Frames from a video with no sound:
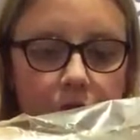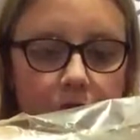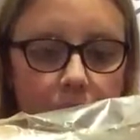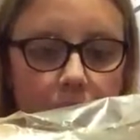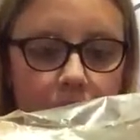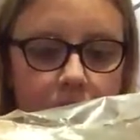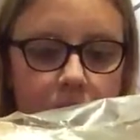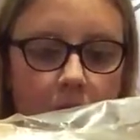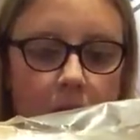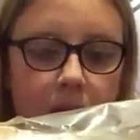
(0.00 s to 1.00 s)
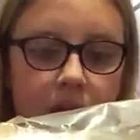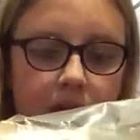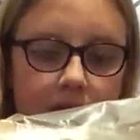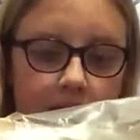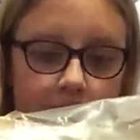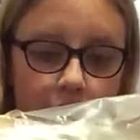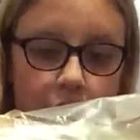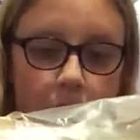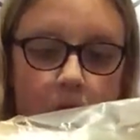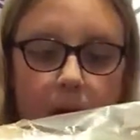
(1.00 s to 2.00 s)
only one time, and
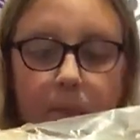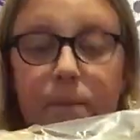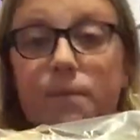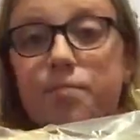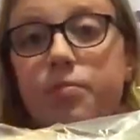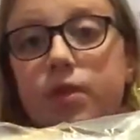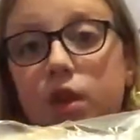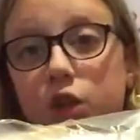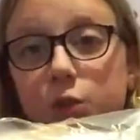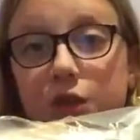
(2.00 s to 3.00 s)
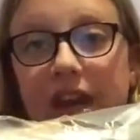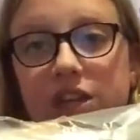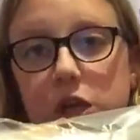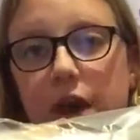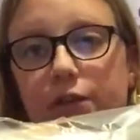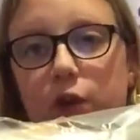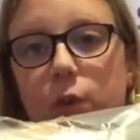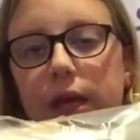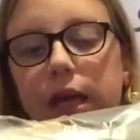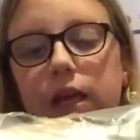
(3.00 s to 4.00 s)
you change it every
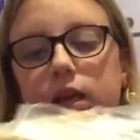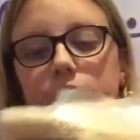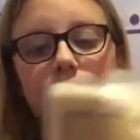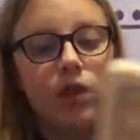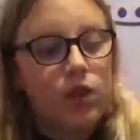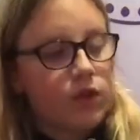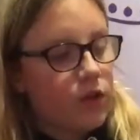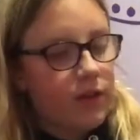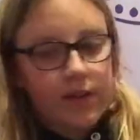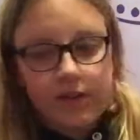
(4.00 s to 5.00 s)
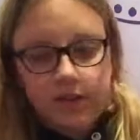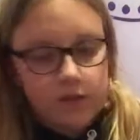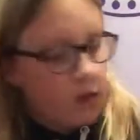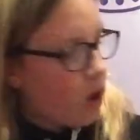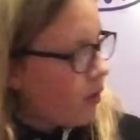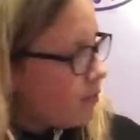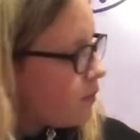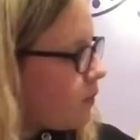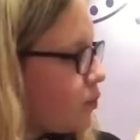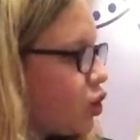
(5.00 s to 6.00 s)
week. So this is,
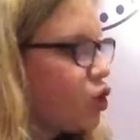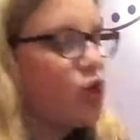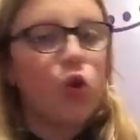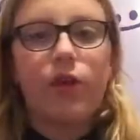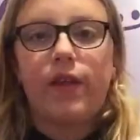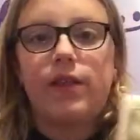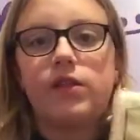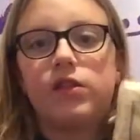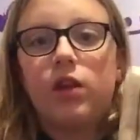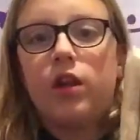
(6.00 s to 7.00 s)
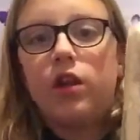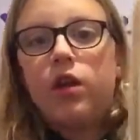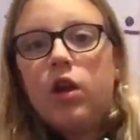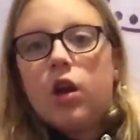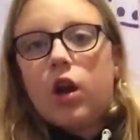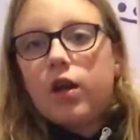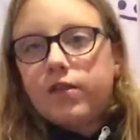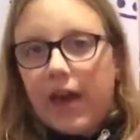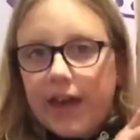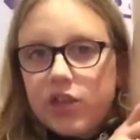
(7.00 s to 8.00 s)
I'm sure that this is gonna
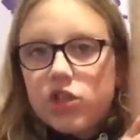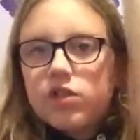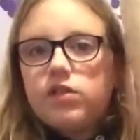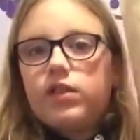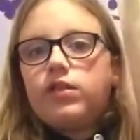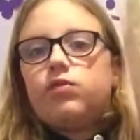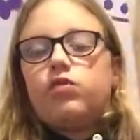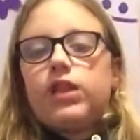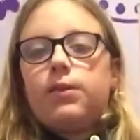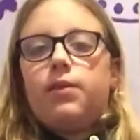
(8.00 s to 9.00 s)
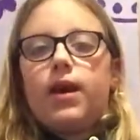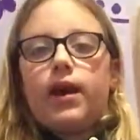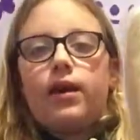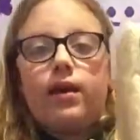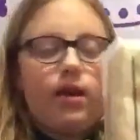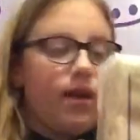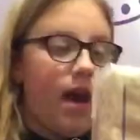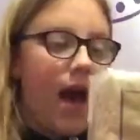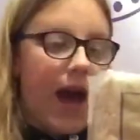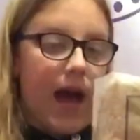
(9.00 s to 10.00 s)
last ages. It's really big
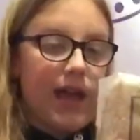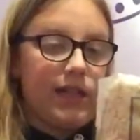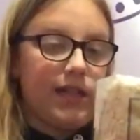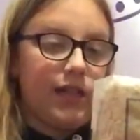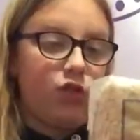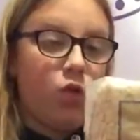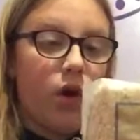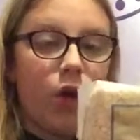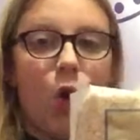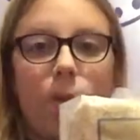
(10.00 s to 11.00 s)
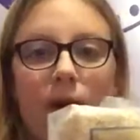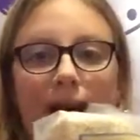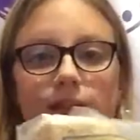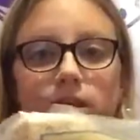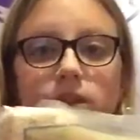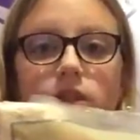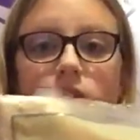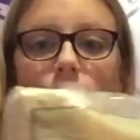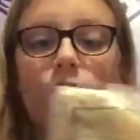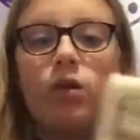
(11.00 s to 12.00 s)
and it's quite compacted,
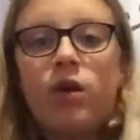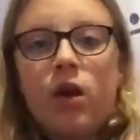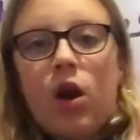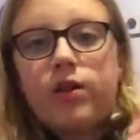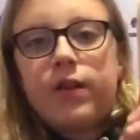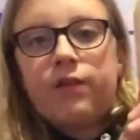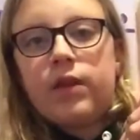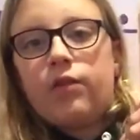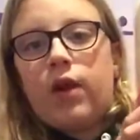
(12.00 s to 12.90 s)
so I definitely